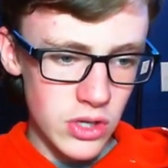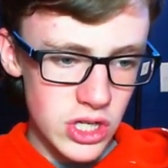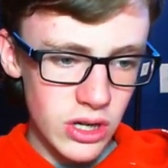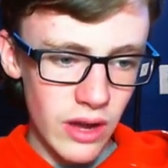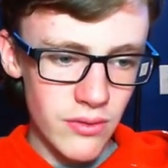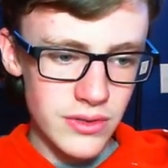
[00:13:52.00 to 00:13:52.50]
we
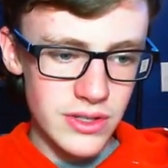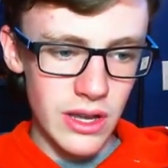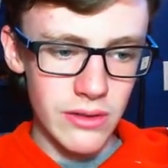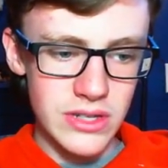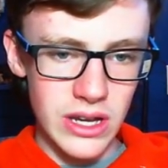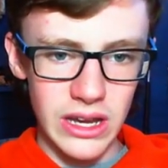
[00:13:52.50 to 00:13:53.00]
should have
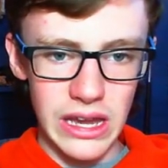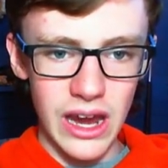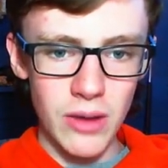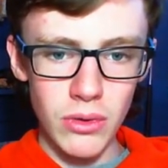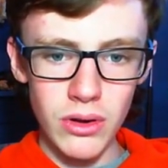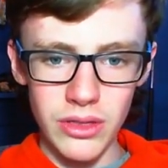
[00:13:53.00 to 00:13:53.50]
ourselves a
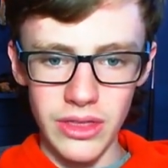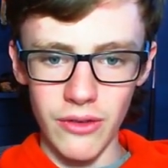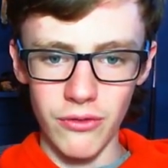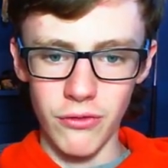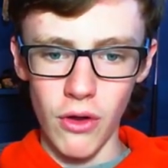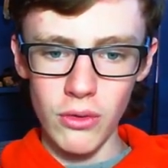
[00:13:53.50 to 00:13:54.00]
camera
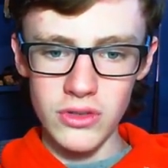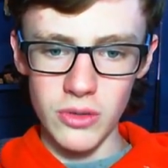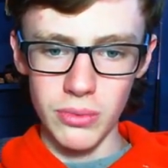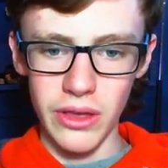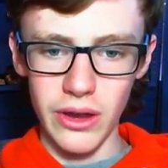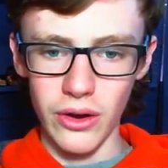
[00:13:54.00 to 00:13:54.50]
that follows our
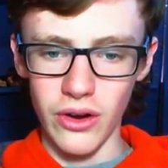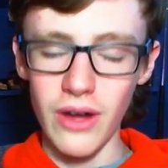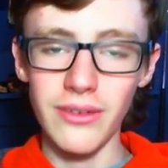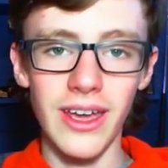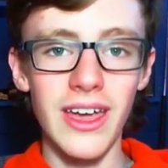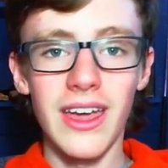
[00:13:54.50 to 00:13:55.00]
player
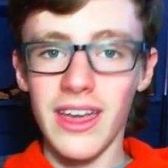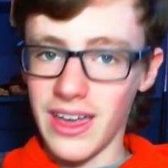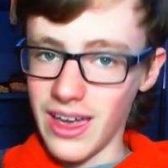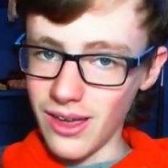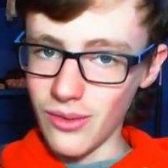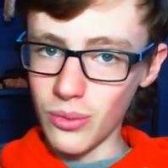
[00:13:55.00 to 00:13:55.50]
around,
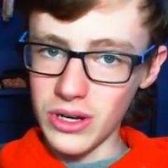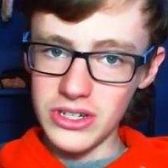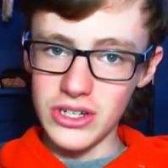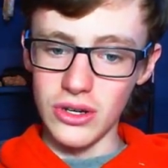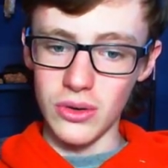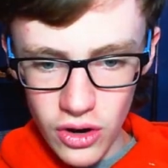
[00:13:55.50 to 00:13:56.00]
and we
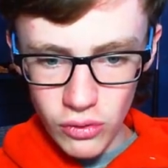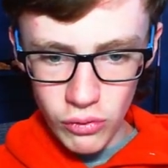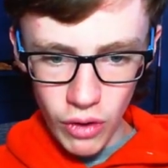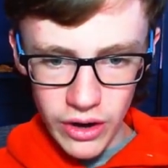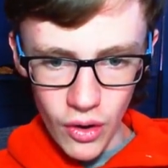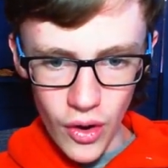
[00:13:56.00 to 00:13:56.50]
do,
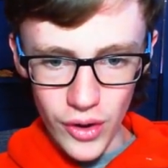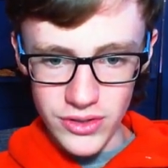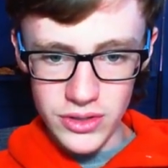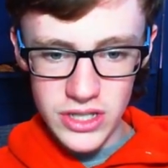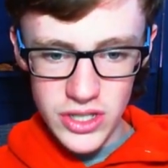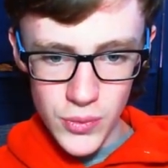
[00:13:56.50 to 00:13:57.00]
right on.
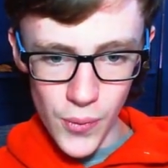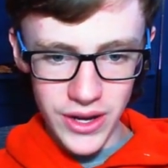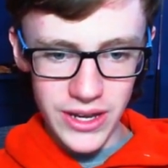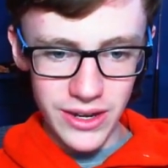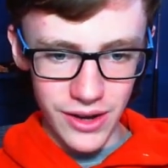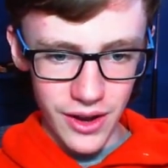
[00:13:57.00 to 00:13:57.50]
So this is
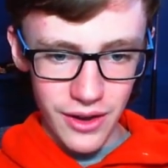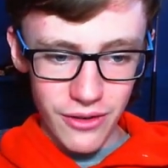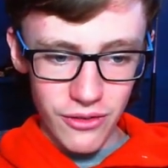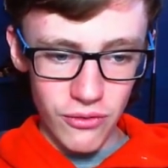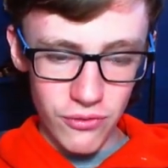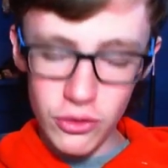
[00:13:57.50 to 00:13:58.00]
working
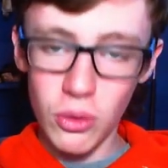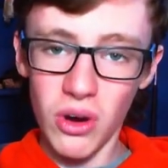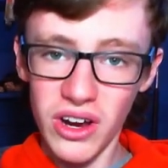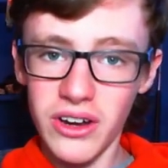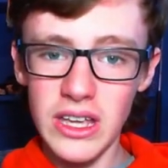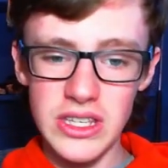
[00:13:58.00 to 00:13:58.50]

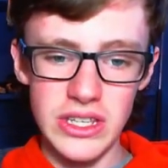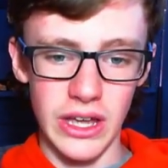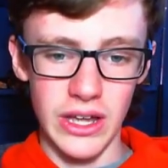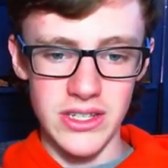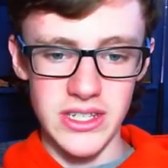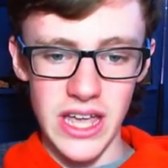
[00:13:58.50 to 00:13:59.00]
quite nicely,
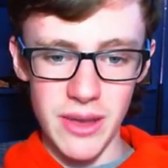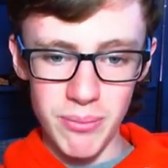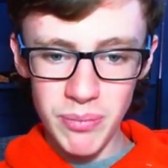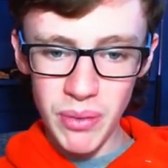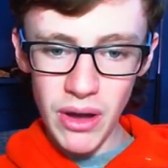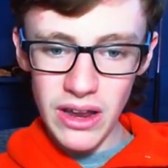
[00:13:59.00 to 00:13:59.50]
I'd say,
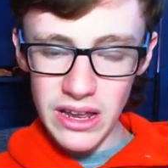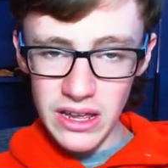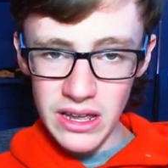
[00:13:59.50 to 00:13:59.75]
but